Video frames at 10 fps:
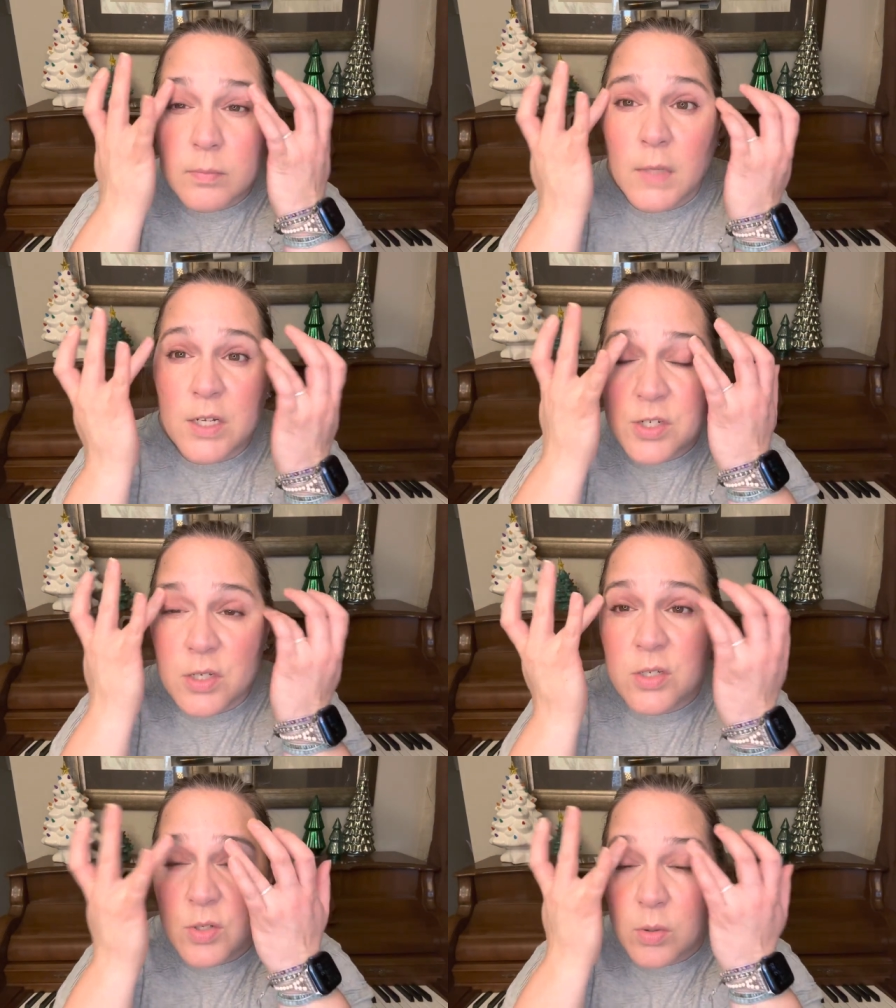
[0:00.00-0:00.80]
It's
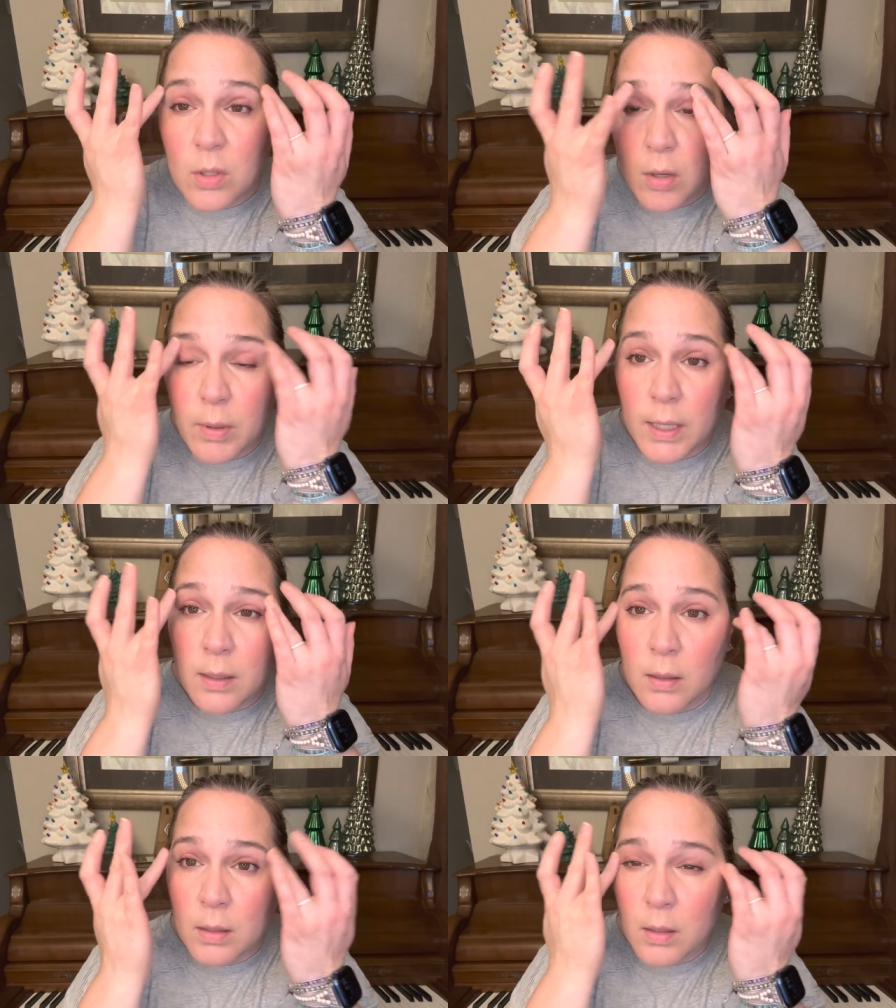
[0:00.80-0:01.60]
just too glowy
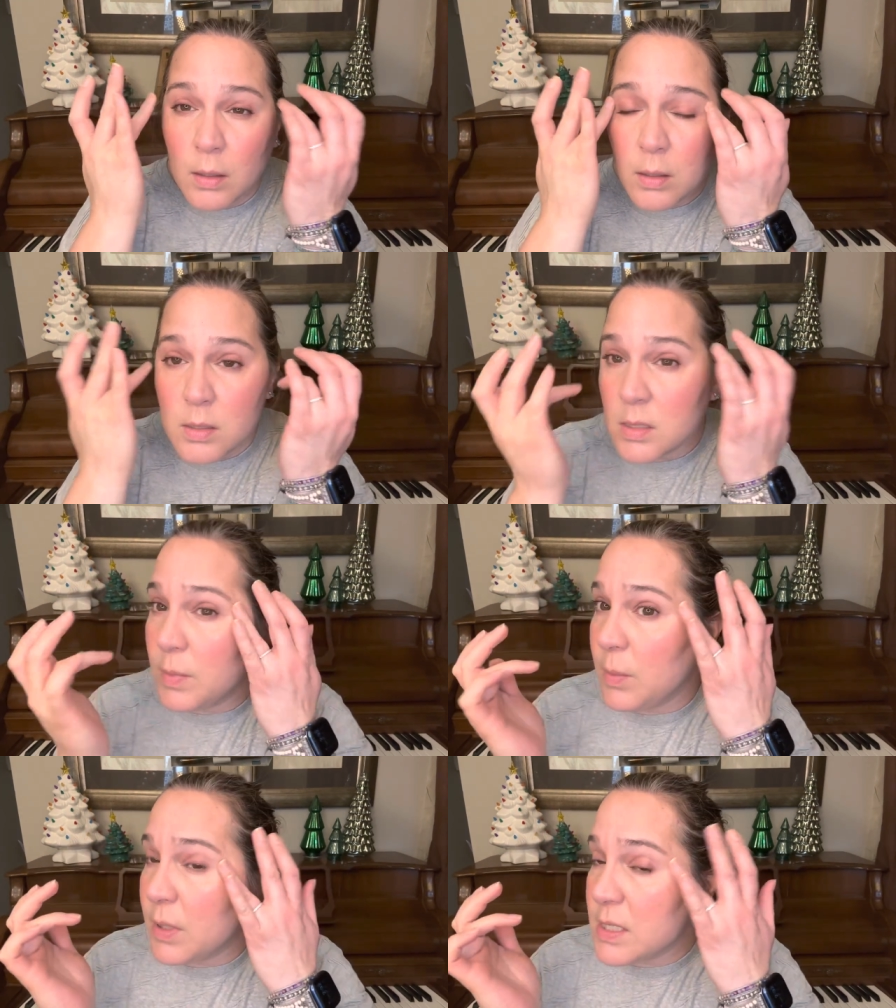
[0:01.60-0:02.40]
to
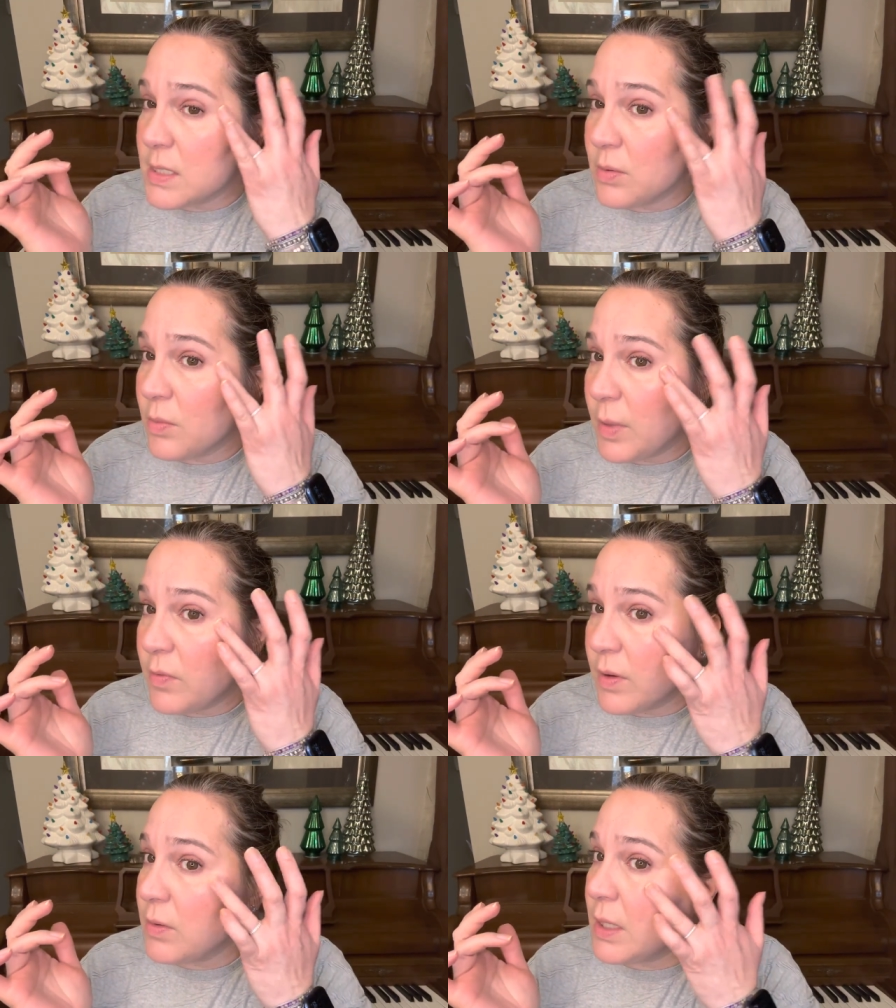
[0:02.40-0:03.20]
be mixed in with my
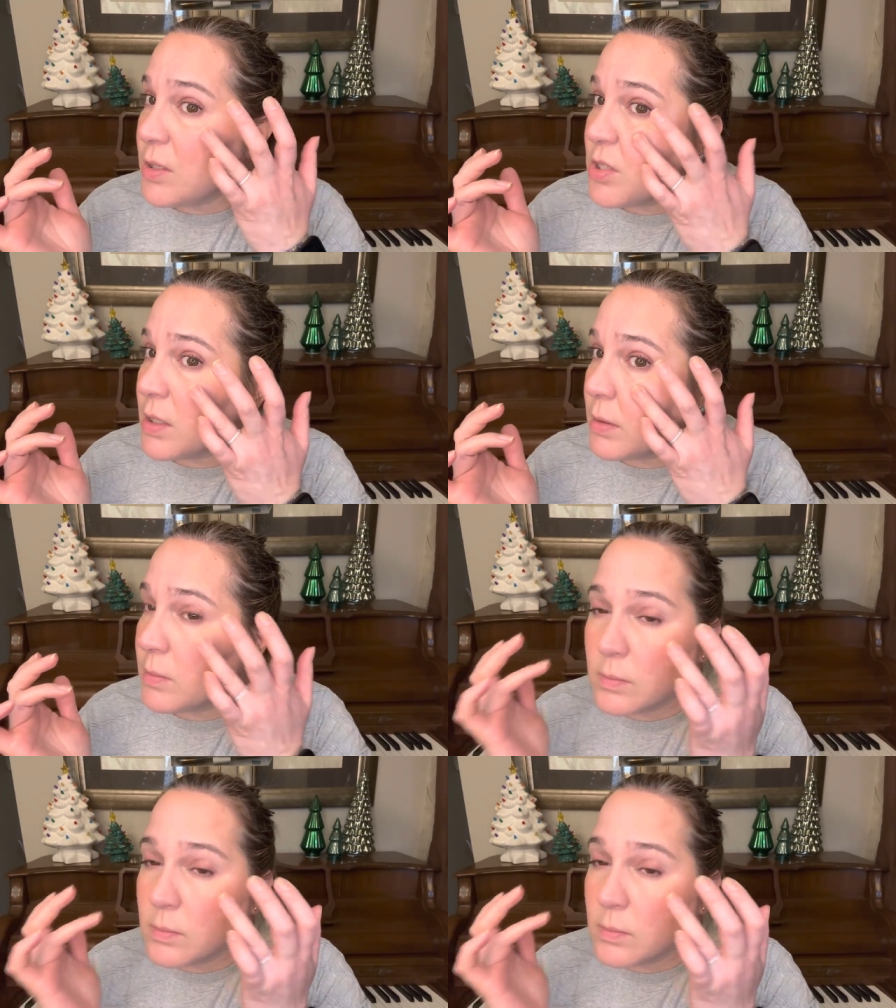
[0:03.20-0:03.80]
foundation.